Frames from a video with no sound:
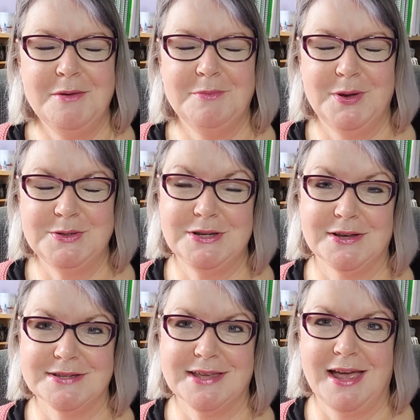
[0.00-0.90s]
Most
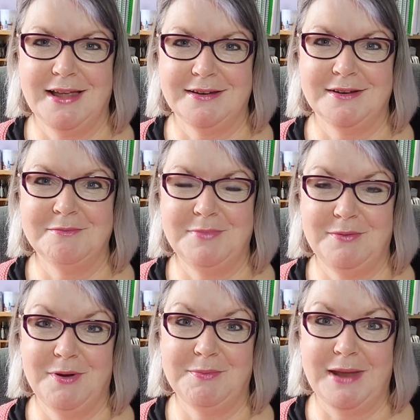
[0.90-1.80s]
yarns can be
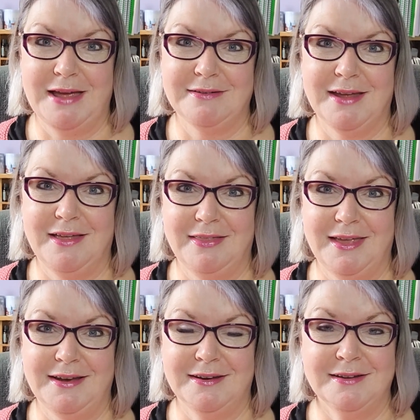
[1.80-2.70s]
ripped out and
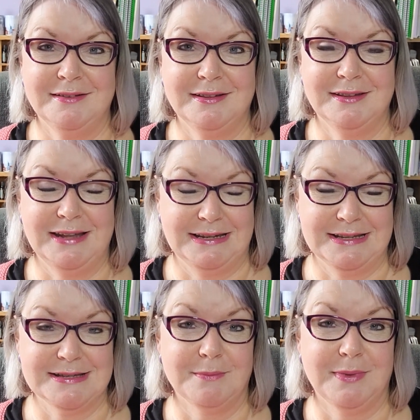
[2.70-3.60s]
then knitted
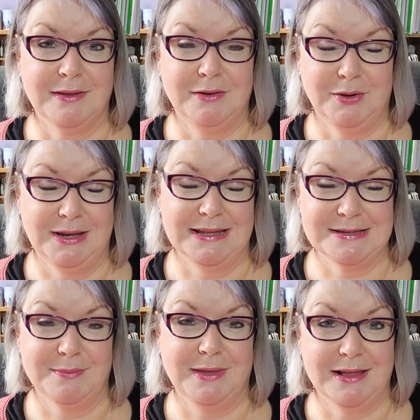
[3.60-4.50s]
something, you can knit
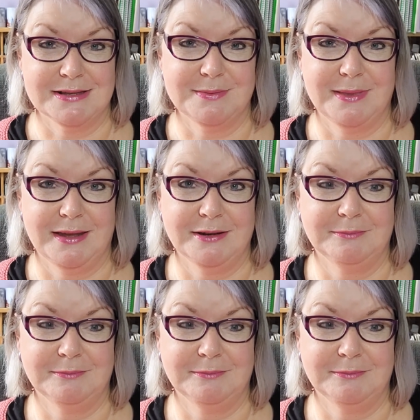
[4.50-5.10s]
something else with it.